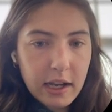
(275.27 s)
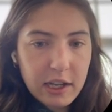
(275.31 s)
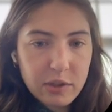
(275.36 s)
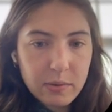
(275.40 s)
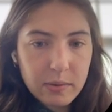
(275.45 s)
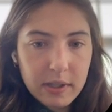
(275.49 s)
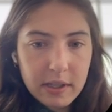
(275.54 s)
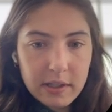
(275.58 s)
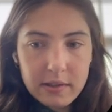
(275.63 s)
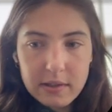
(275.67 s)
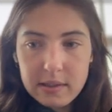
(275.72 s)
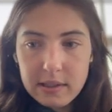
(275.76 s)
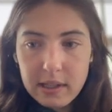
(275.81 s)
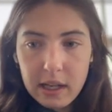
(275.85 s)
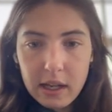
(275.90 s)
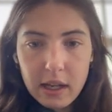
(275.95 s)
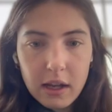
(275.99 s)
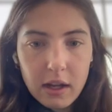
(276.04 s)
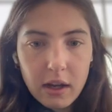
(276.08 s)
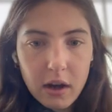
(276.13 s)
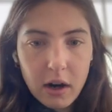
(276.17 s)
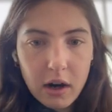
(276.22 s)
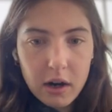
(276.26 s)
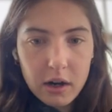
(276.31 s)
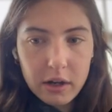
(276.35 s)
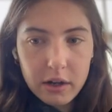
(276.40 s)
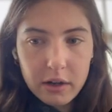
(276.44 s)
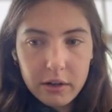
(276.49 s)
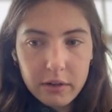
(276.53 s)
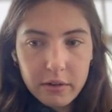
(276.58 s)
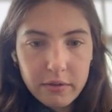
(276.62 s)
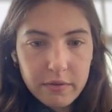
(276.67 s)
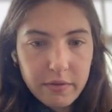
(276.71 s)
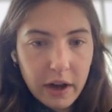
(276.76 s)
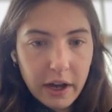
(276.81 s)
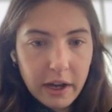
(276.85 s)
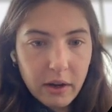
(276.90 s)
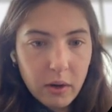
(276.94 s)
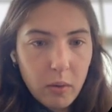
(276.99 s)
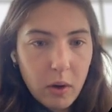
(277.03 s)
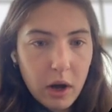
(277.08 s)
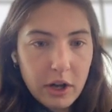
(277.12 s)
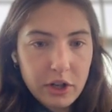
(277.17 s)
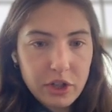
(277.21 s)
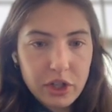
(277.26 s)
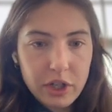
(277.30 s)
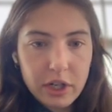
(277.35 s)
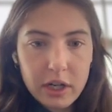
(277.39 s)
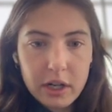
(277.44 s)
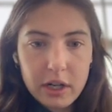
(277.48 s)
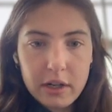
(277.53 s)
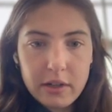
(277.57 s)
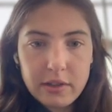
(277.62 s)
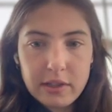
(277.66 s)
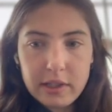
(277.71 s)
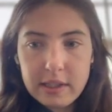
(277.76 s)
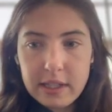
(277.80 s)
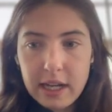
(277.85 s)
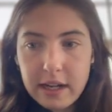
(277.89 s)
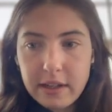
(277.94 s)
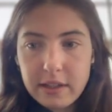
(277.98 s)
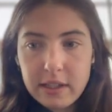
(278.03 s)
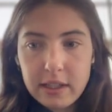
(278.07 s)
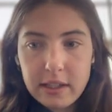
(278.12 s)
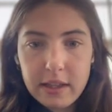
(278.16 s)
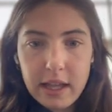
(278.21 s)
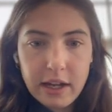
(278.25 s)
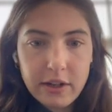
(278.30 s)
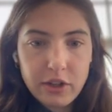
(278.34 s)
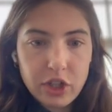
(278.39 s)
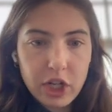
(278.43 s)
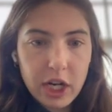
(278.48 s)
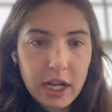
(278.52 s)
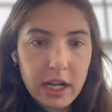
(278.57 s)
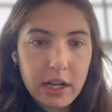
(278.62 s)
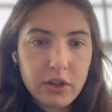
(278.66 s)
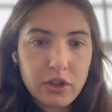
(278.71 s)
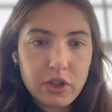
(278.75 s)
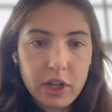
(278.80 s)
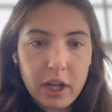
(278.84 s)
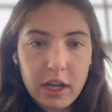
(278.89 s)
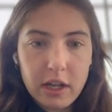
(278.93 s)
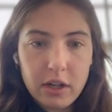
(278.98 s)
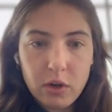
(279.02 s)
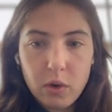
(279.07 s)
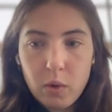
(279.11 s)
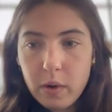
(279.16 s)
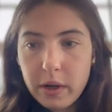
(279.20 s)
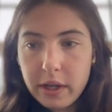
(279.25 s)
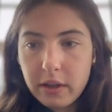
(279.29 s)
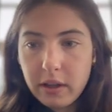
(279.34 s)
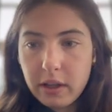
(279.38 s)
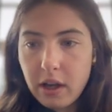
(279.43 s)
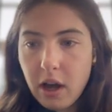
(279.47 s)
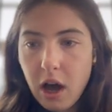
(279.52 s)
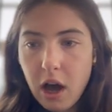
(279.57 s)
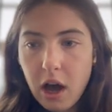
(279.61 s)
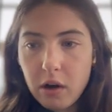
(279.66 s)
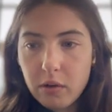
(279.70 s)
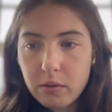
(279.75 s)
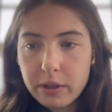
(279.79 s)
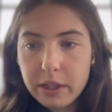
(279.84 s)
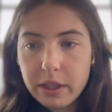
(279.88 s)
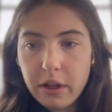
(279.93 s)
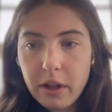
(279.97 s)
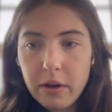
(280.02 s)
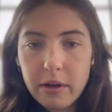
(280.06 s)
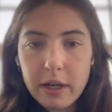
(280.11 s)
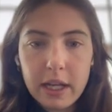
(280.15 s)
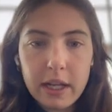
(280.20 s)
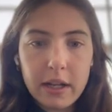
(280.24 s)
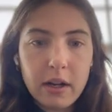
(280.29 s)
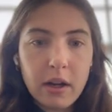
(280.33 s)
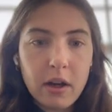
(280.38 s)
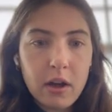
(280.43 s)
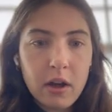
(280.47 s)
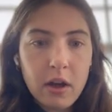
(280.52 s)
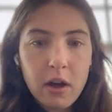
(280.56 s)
as we can see, our file watcher detected that change and quickly hot reloaded